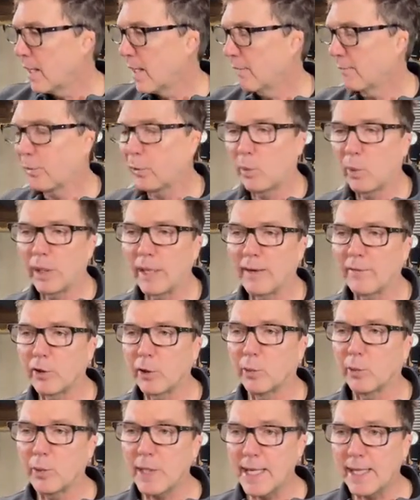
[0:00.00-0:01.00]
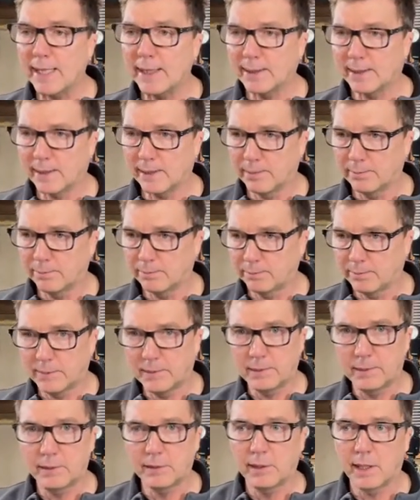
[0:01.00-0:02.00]
and for whatever reason,
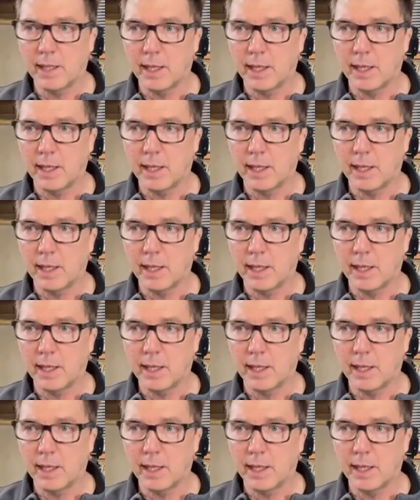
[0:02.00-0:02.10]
